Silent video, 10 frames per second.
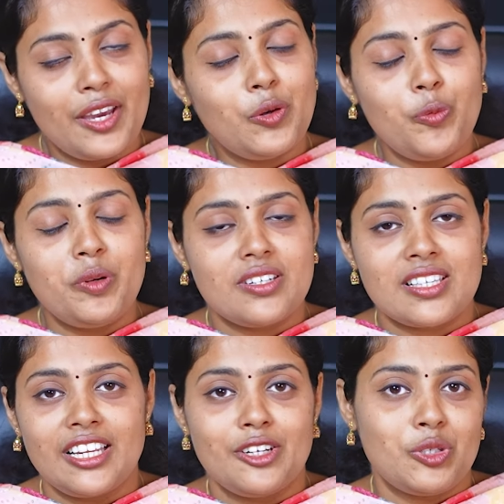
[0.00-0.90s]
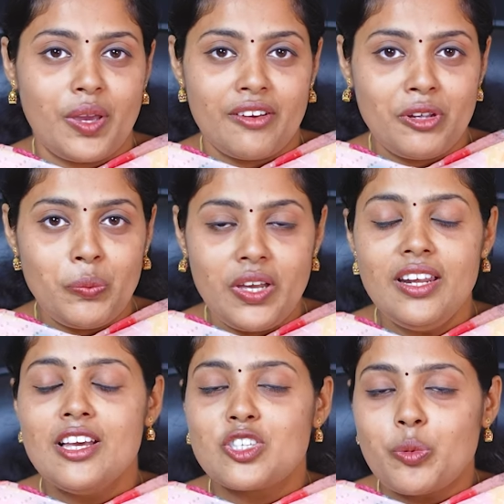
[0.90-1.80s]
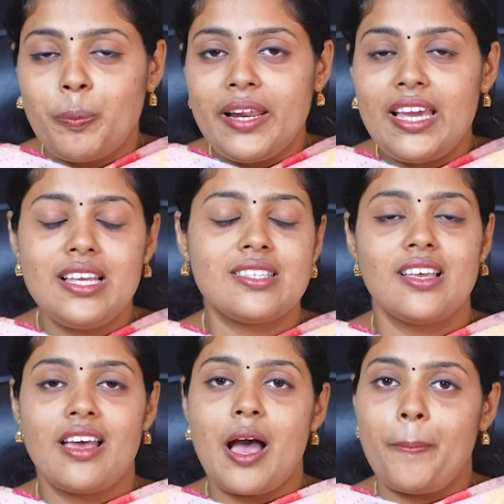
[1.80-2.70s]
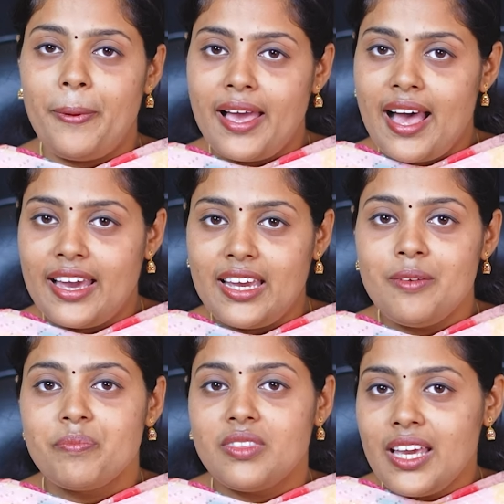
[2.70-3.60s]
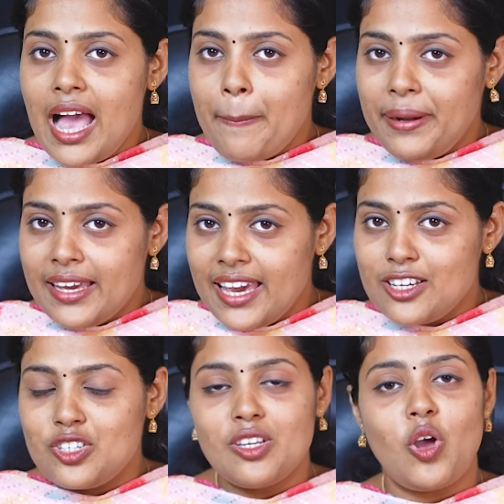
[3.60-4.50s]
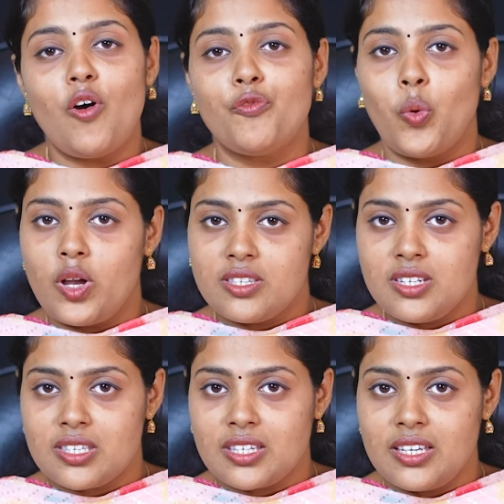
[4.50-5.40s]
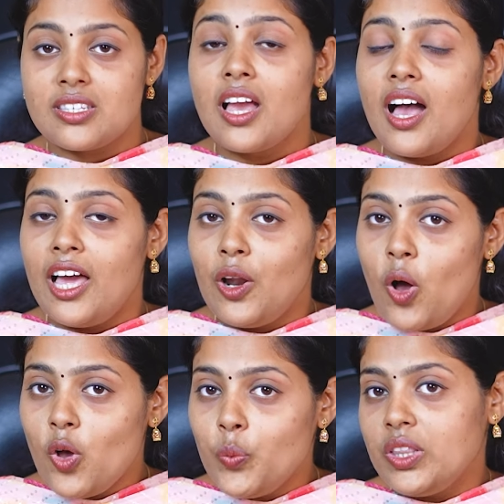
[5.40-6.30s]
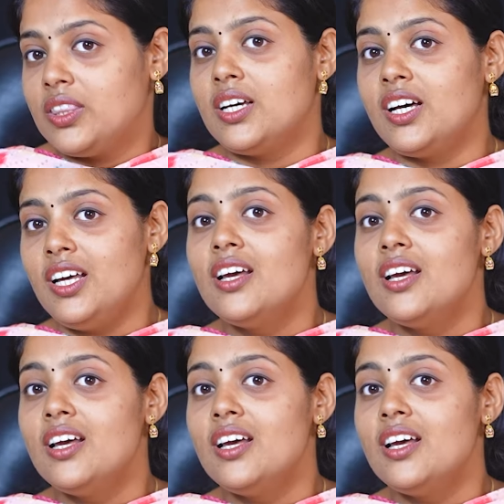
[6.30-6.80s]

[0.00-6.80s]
I hope it is clear to everyone. So please apply the application of was discussed along with the